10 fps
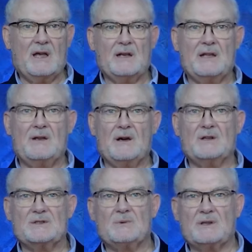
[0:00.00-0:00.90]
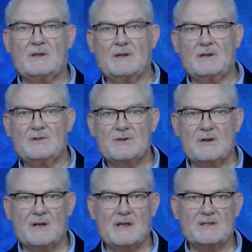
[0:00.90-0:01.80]
and He knows what the
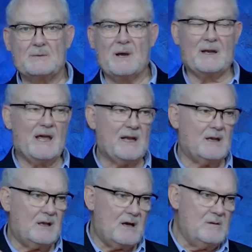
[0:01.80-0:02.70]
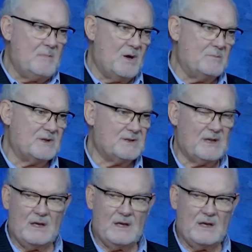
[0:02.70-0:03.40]
journey is about. At a low moment,